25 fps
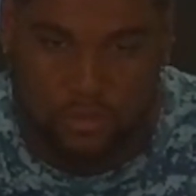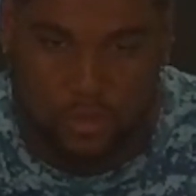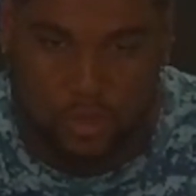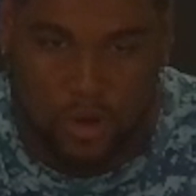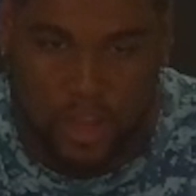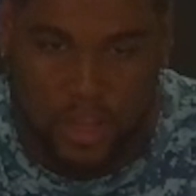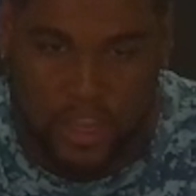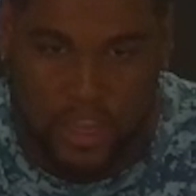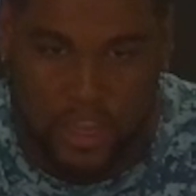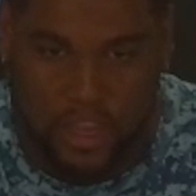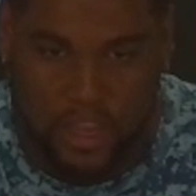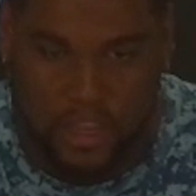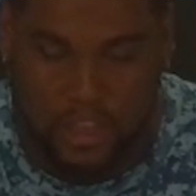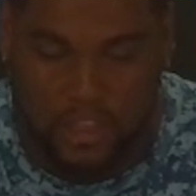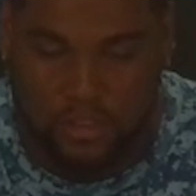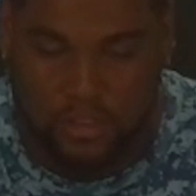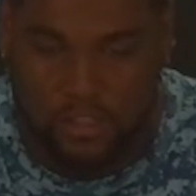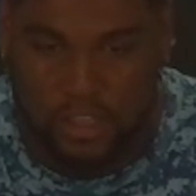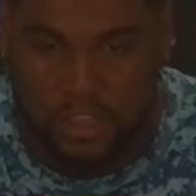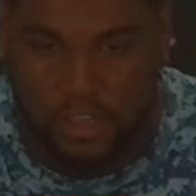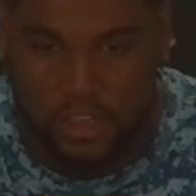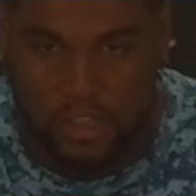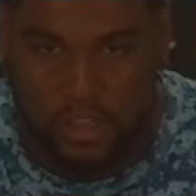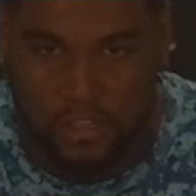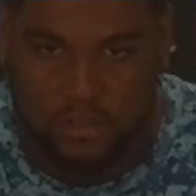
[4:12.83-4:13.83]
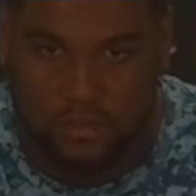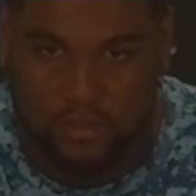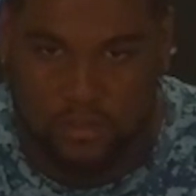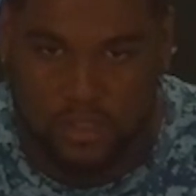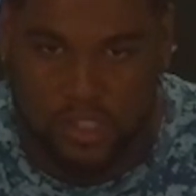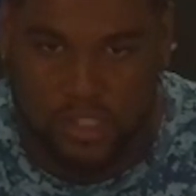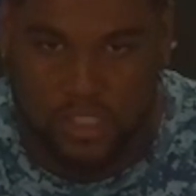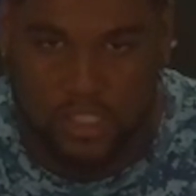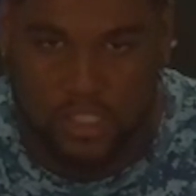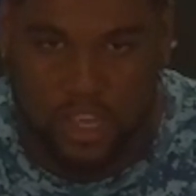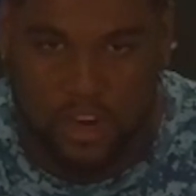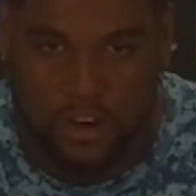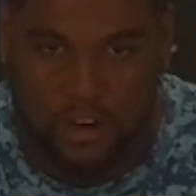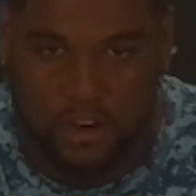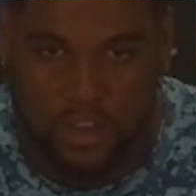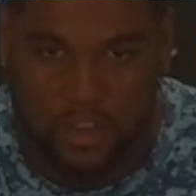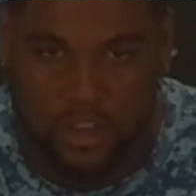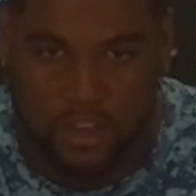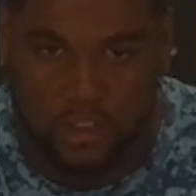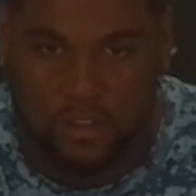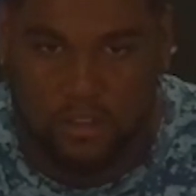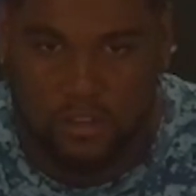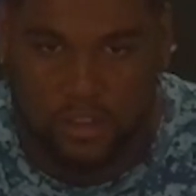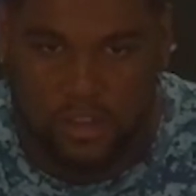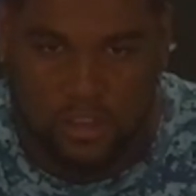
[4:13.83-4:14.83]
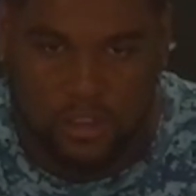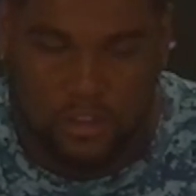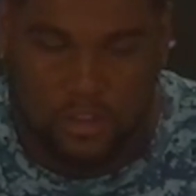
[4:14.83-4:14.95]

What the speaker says: when I got out there this Saturday.